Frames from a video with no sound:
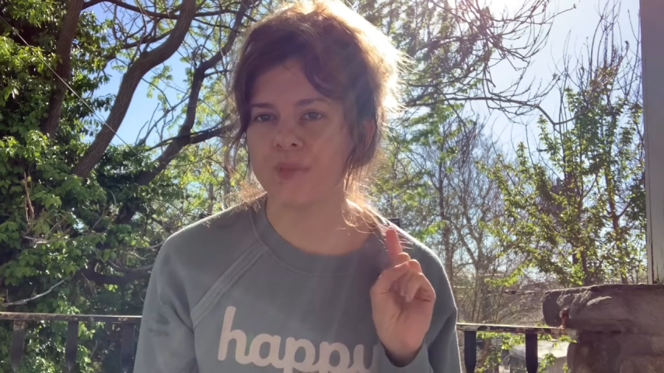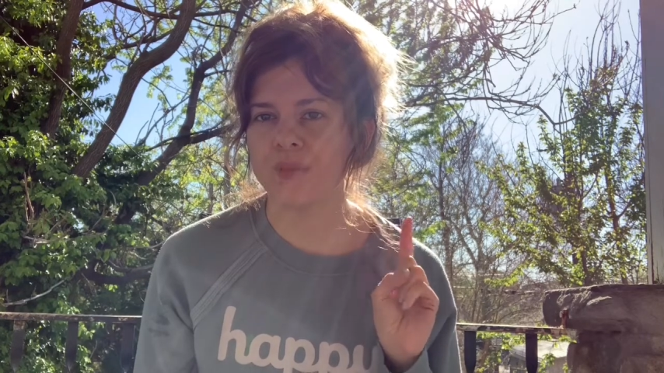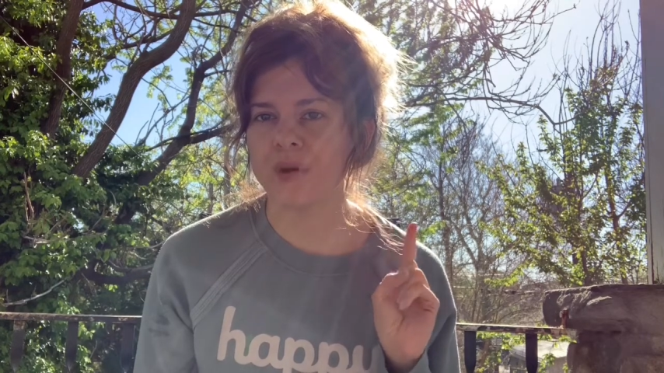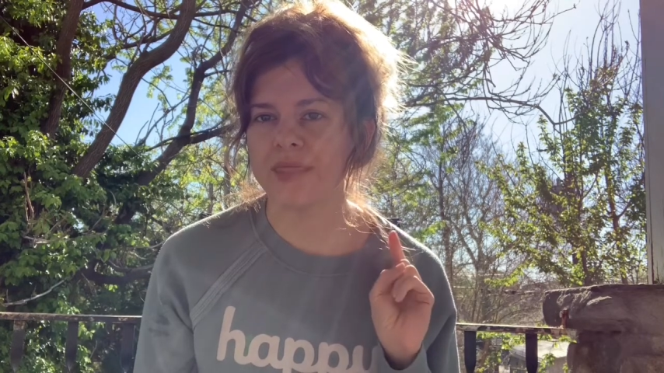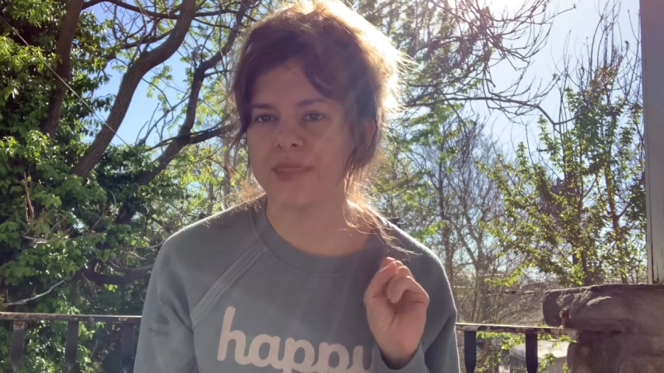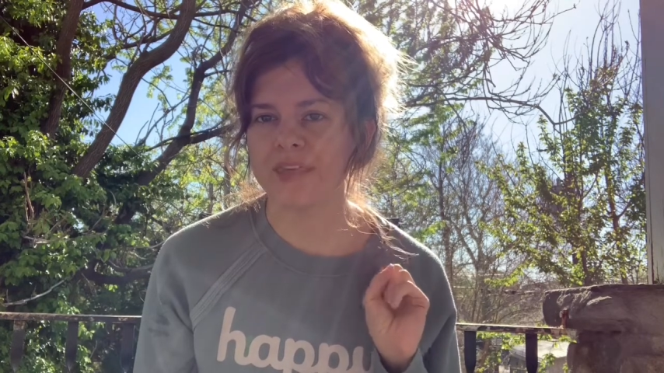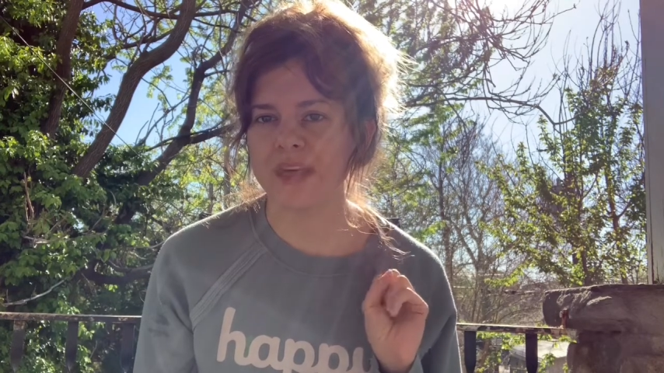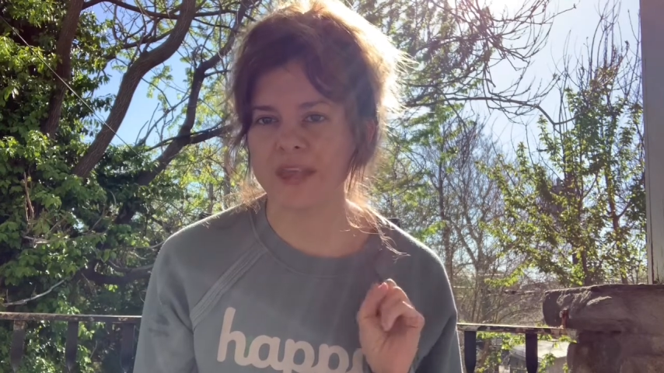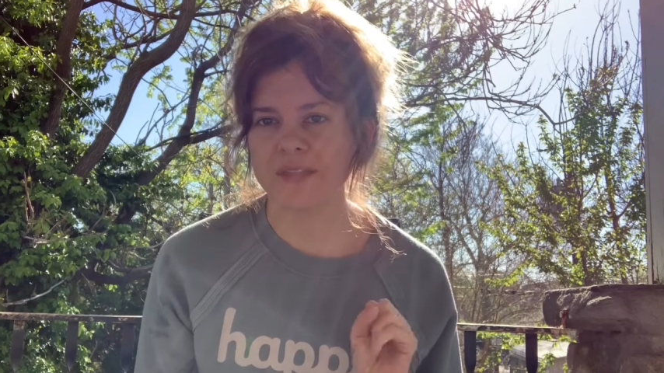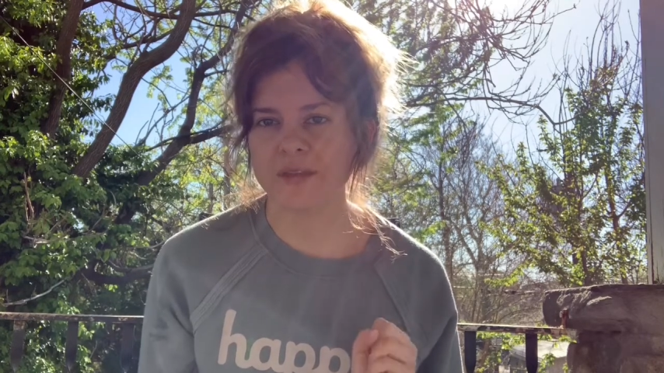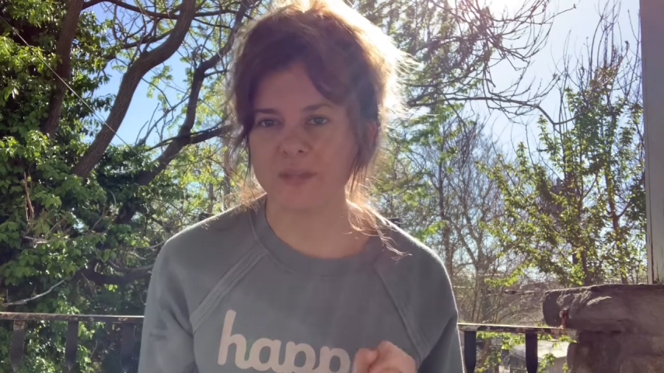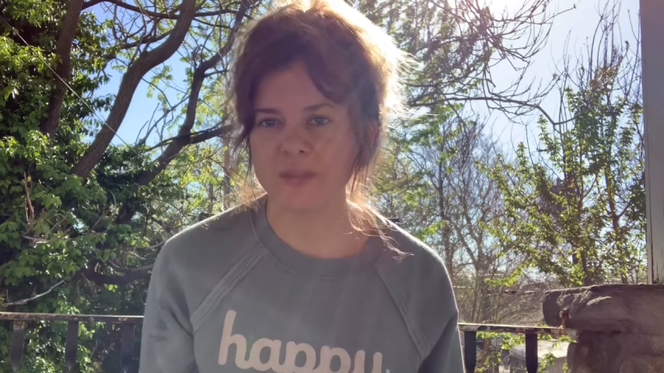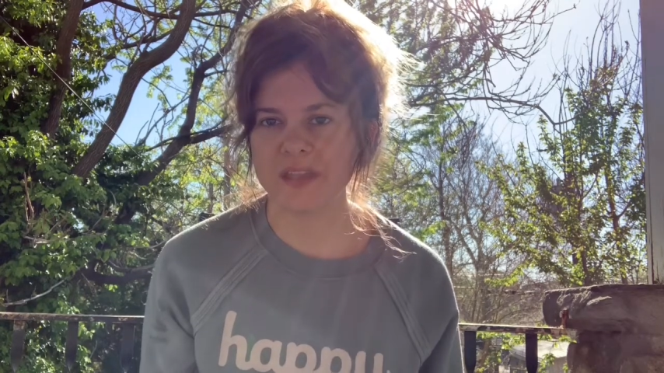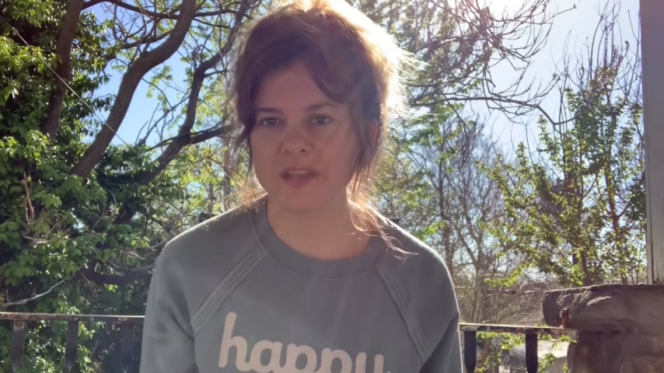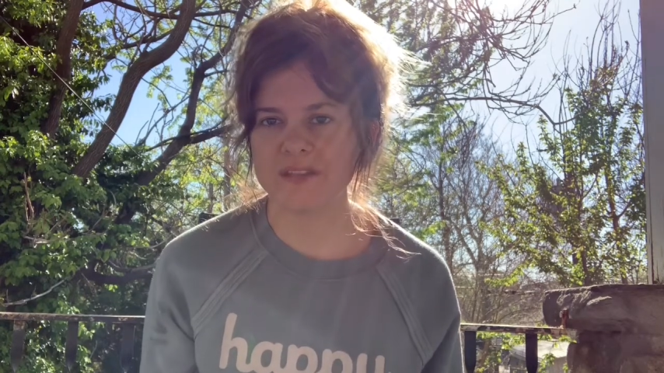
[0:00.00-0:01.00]
one thing that
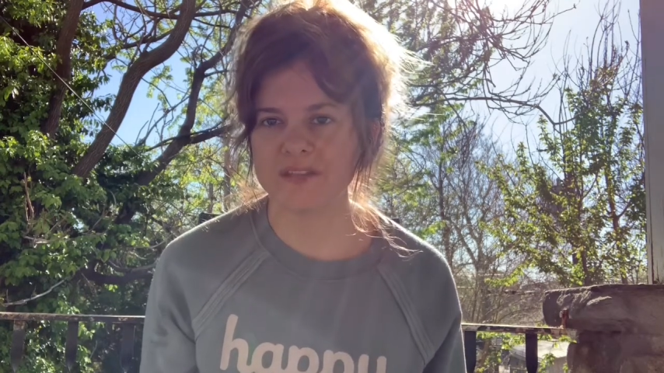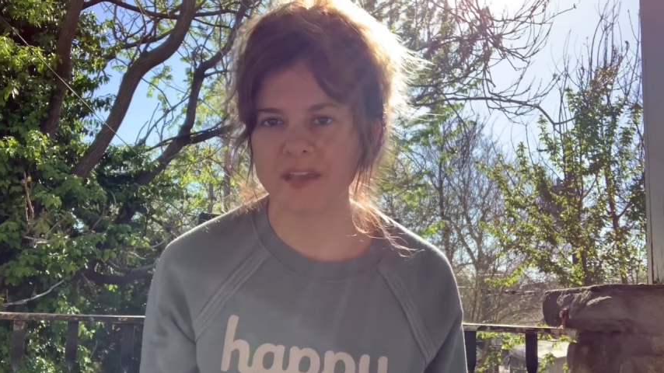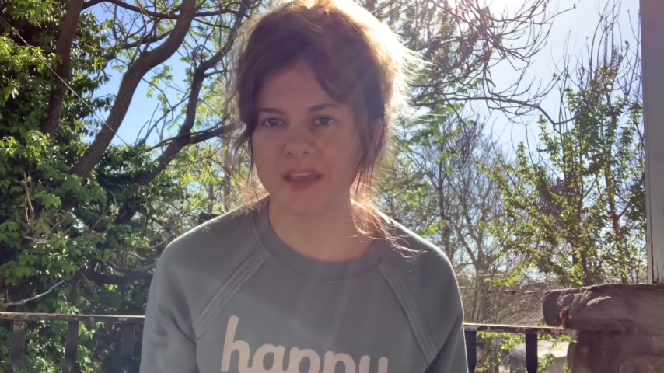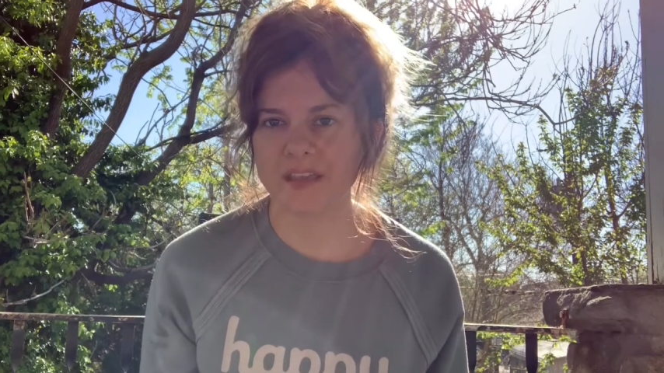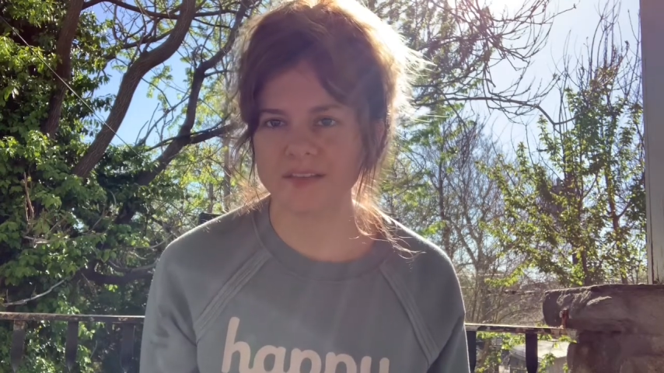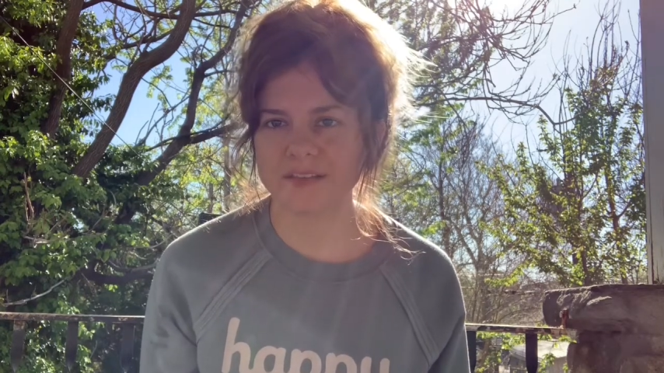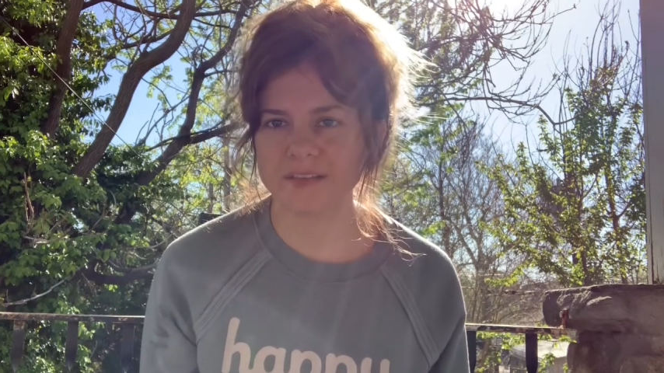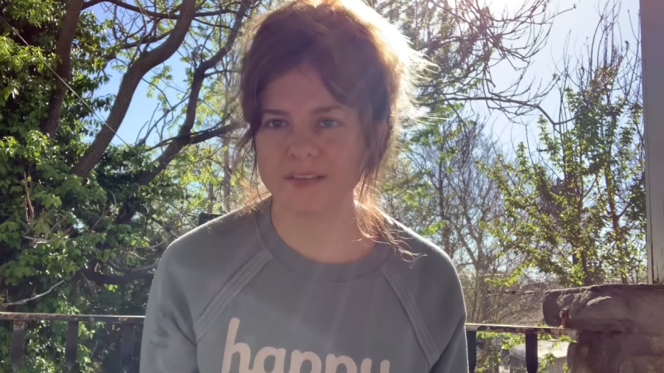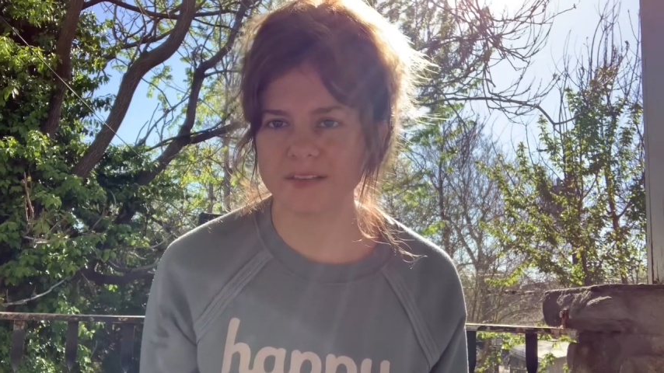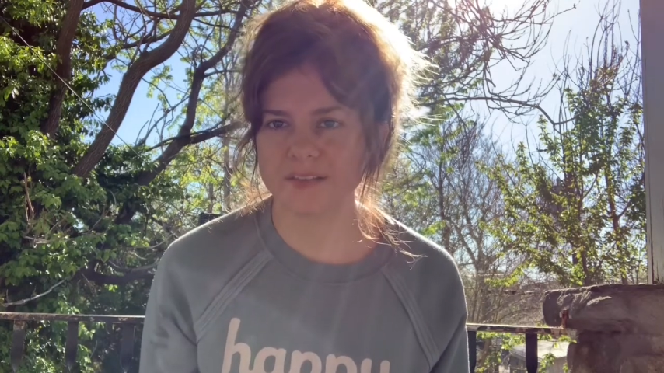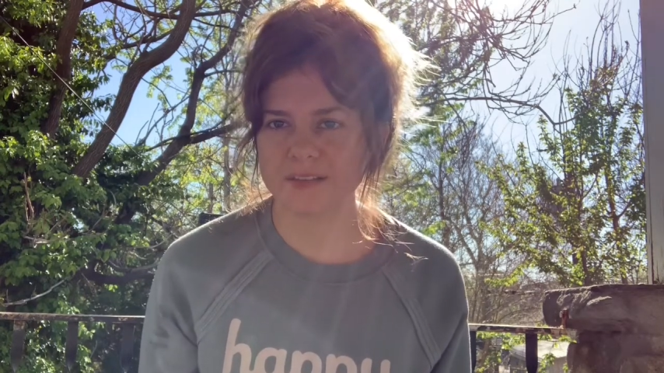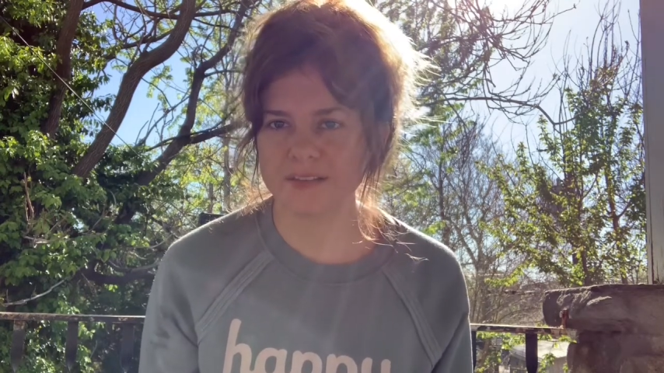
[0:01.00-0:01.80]
we can taste.